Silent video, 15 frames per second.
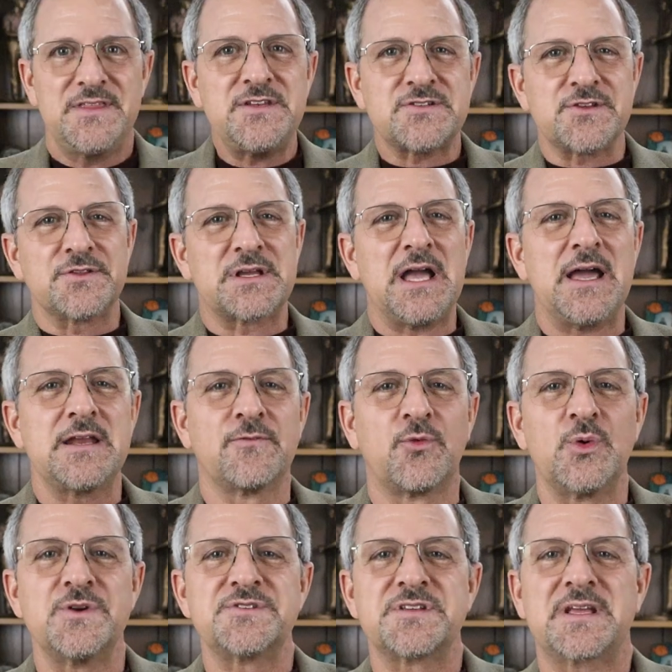These are the kind
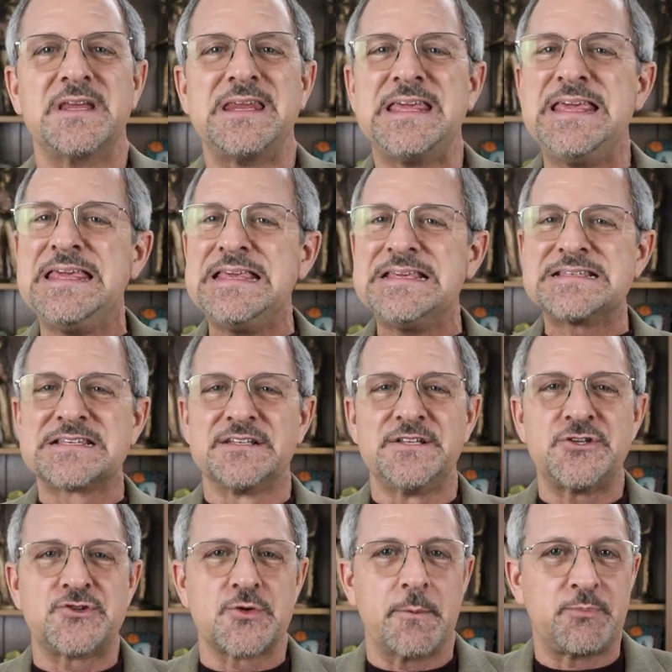of words that can
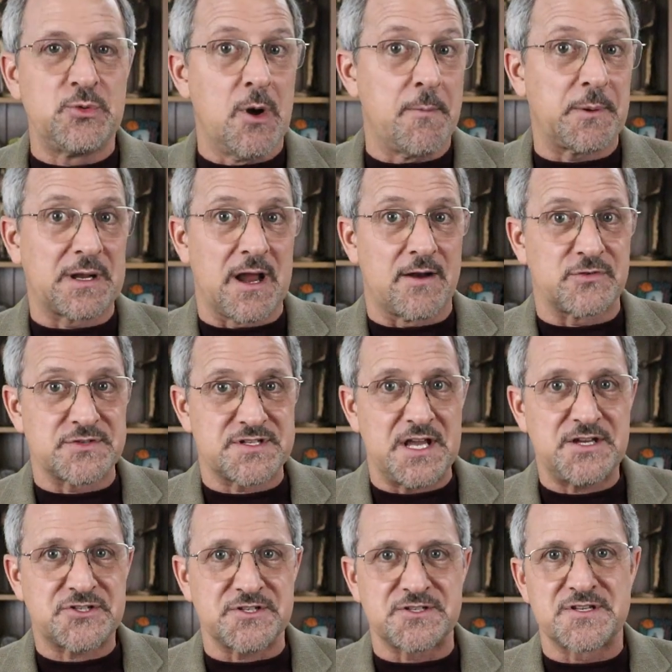easily trip you up in
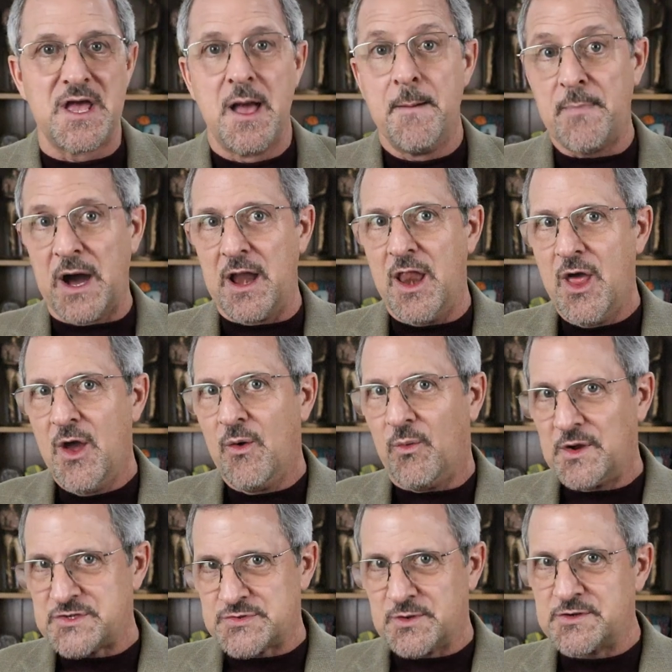conversations, but
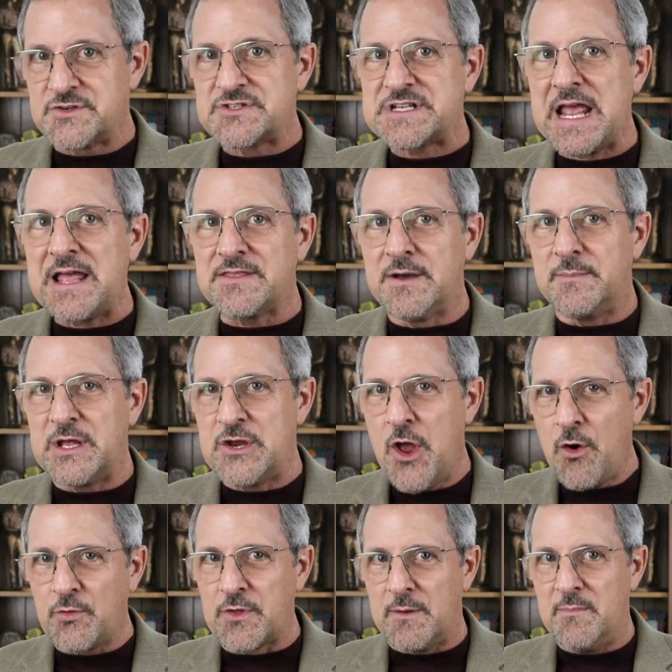once you understand them and
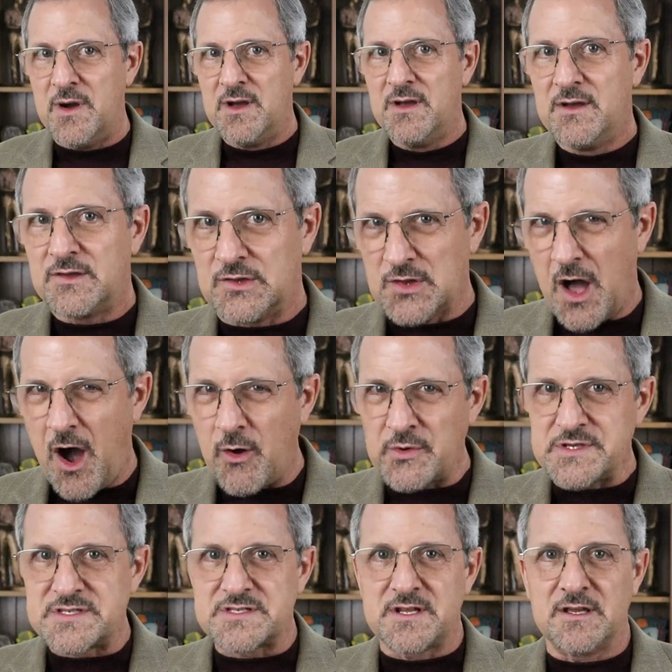know them, you'll
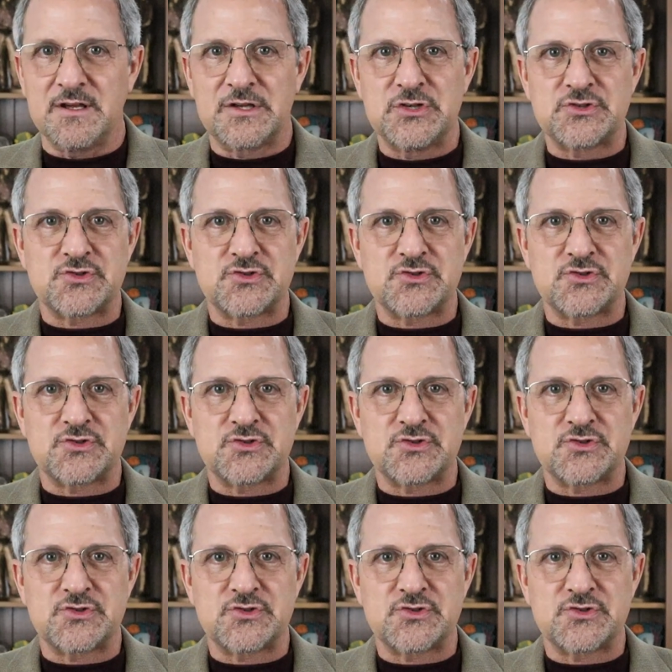always stay in